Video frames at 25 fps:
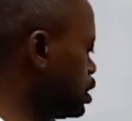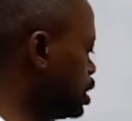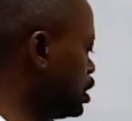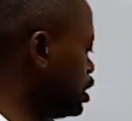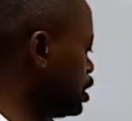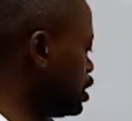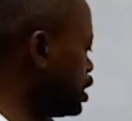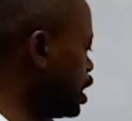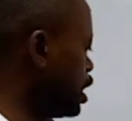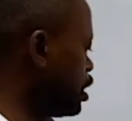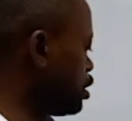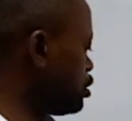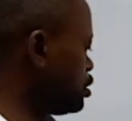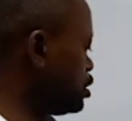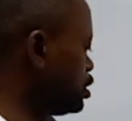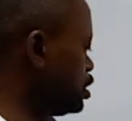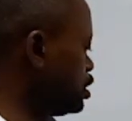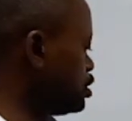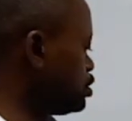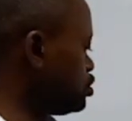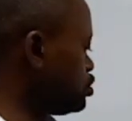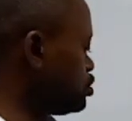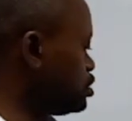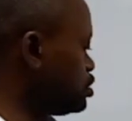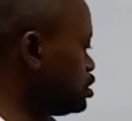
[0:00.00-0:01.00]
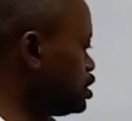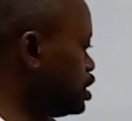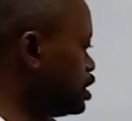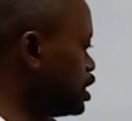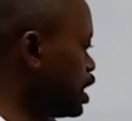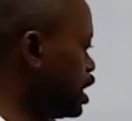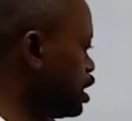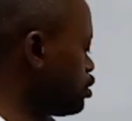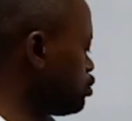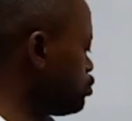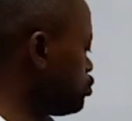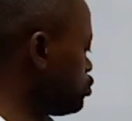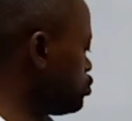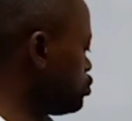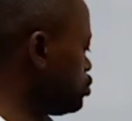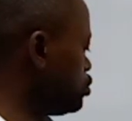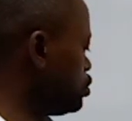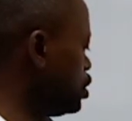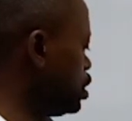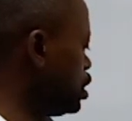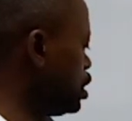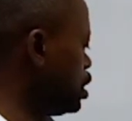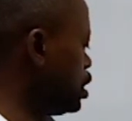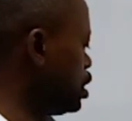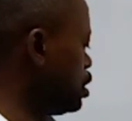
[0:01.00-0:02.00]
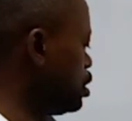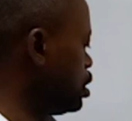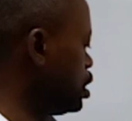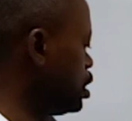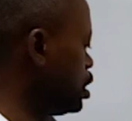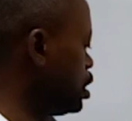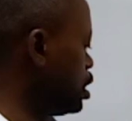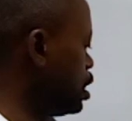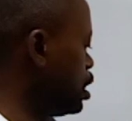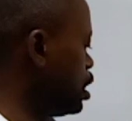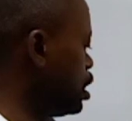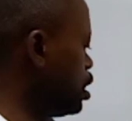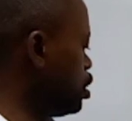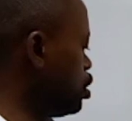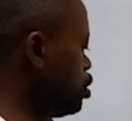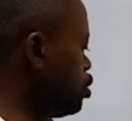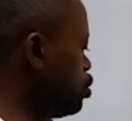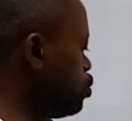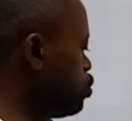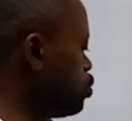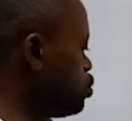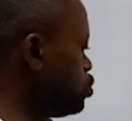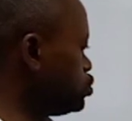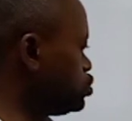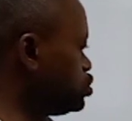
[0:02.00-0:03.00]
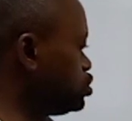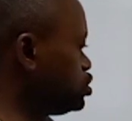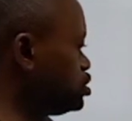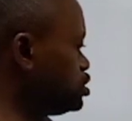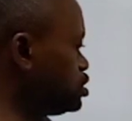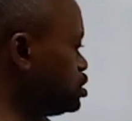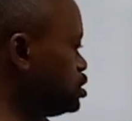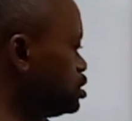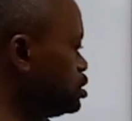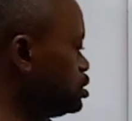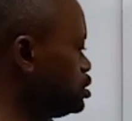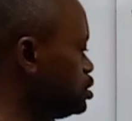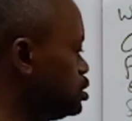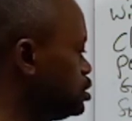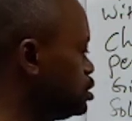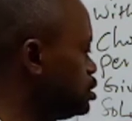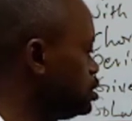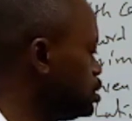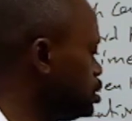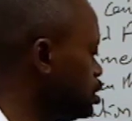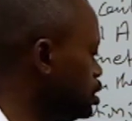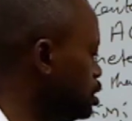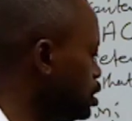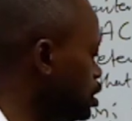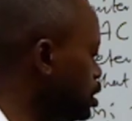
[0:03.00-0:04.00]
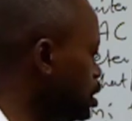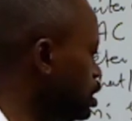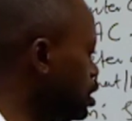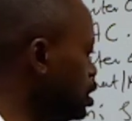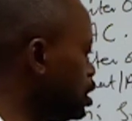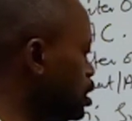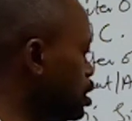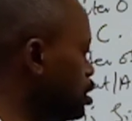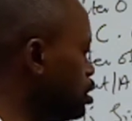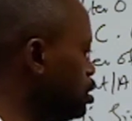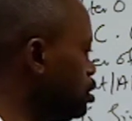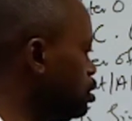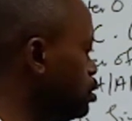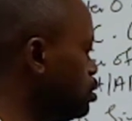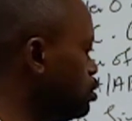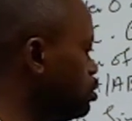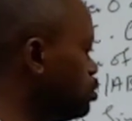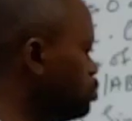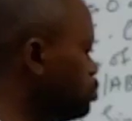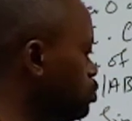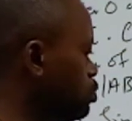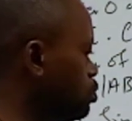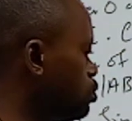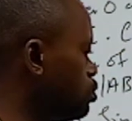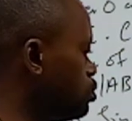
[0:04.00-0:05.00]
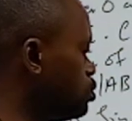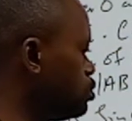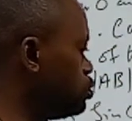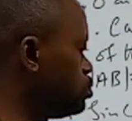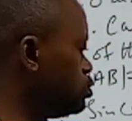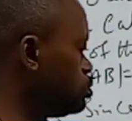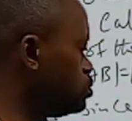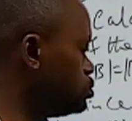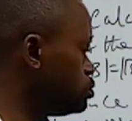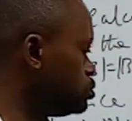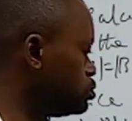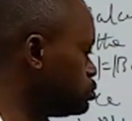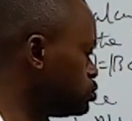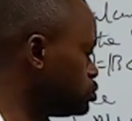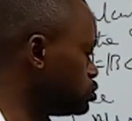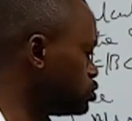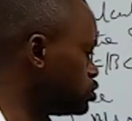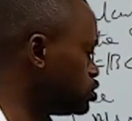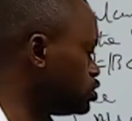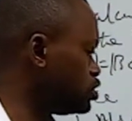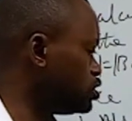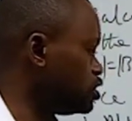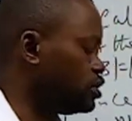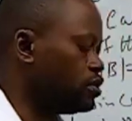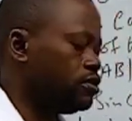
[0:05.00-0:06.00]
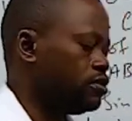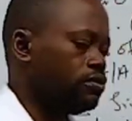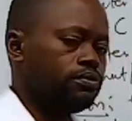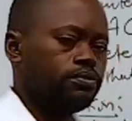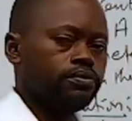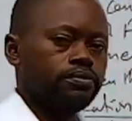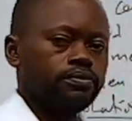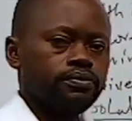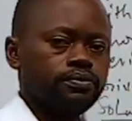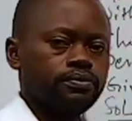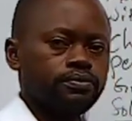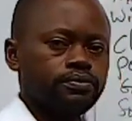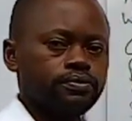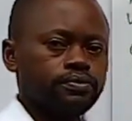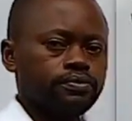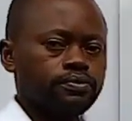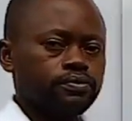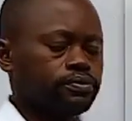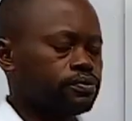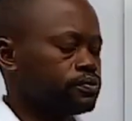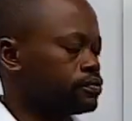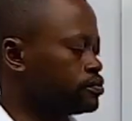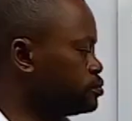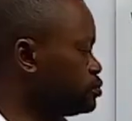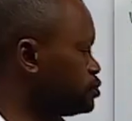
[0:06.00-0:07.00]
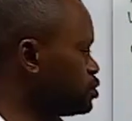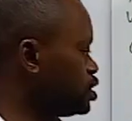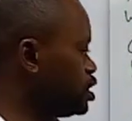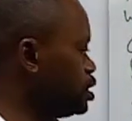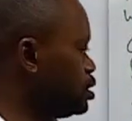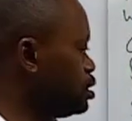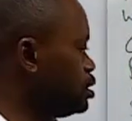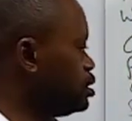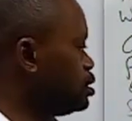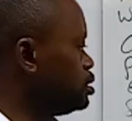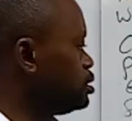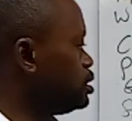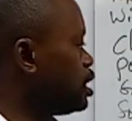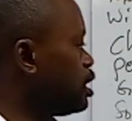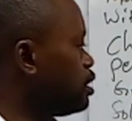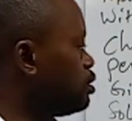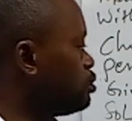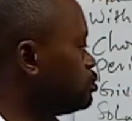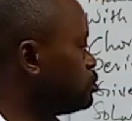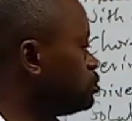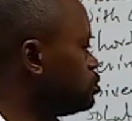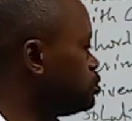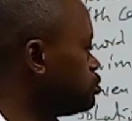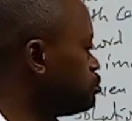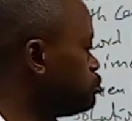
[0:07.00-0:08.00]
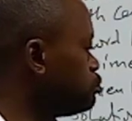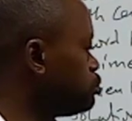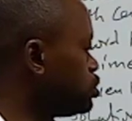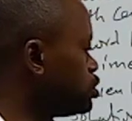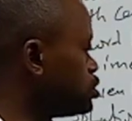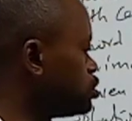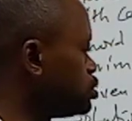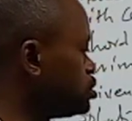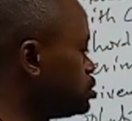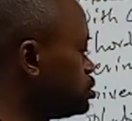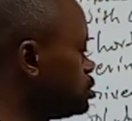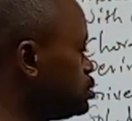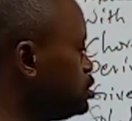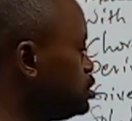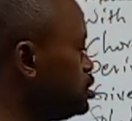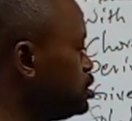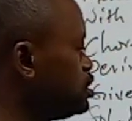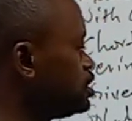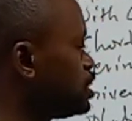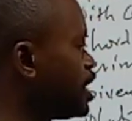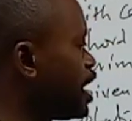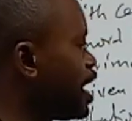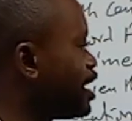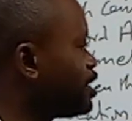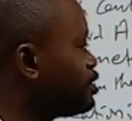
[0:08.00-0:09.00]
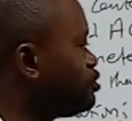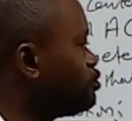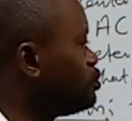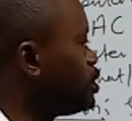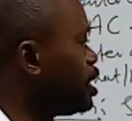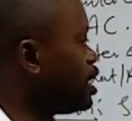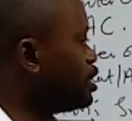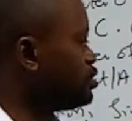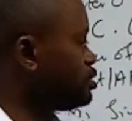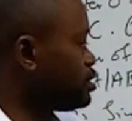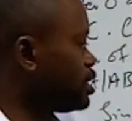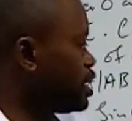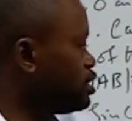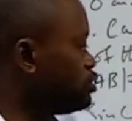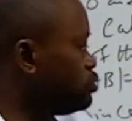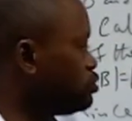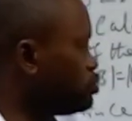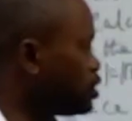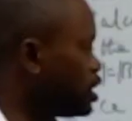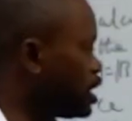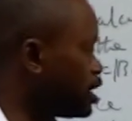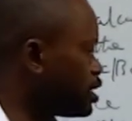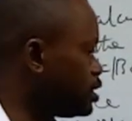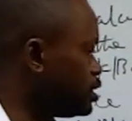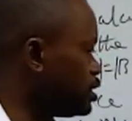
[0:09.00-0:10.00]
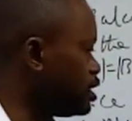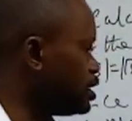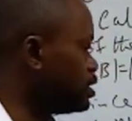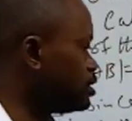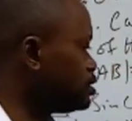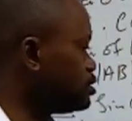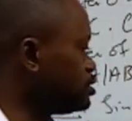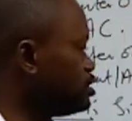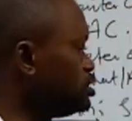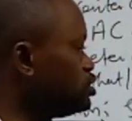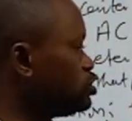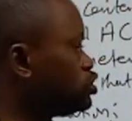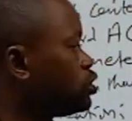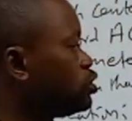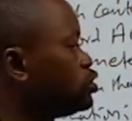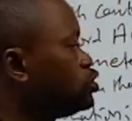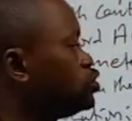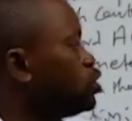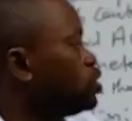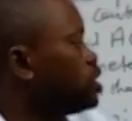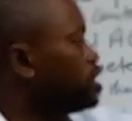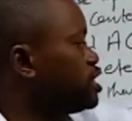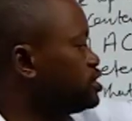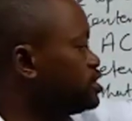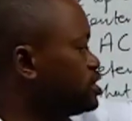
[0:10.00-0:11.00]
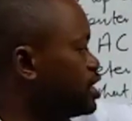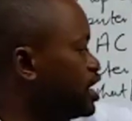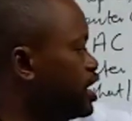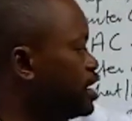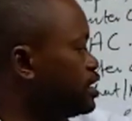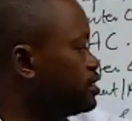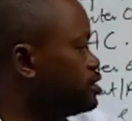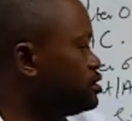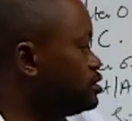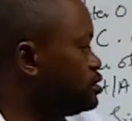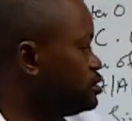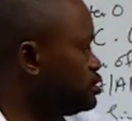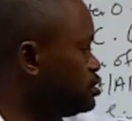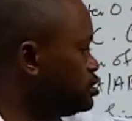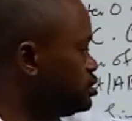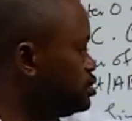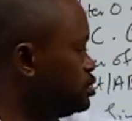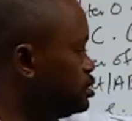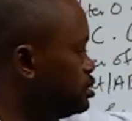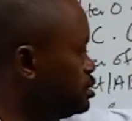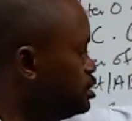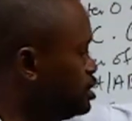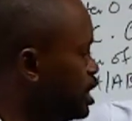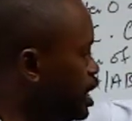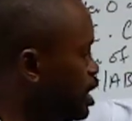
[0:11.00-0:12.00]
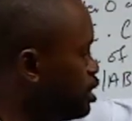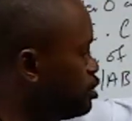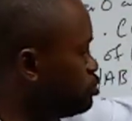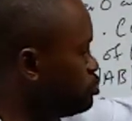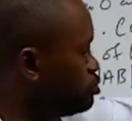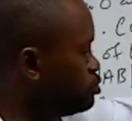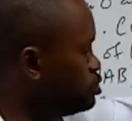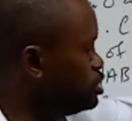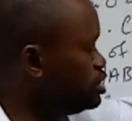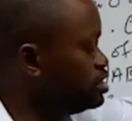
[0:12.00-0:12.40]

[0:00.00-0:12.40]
in angle AOC. AOC. Now, but this arc we are trying to calculate is on the other side. The angle